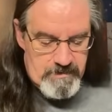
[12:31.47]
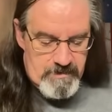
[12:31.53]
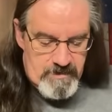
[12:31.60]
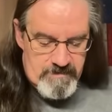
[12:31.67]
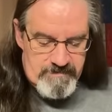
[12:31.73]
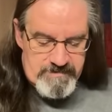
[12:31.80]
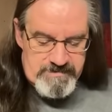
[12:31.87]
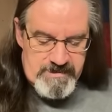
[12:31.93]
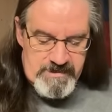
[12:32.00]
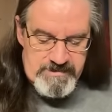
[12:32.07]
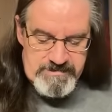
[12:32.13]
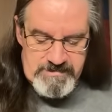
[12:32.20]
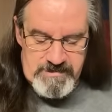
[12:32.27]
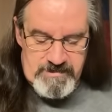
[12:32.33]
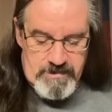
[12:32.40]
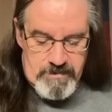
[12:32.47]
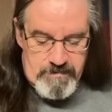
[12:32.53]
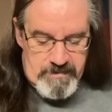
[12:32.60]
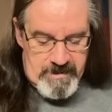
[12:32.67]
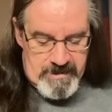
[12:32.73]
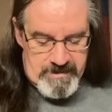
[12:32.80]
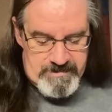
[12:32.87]
of the Tennessee
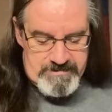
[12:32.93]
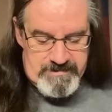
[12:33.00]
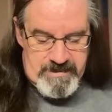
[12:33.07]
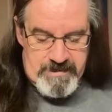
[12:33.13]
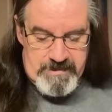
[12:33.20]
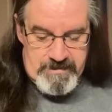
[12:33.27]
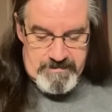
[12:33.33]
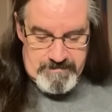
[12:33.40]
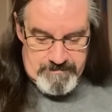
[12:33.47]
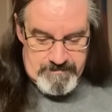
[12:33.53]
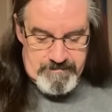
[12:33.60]
Code Annotated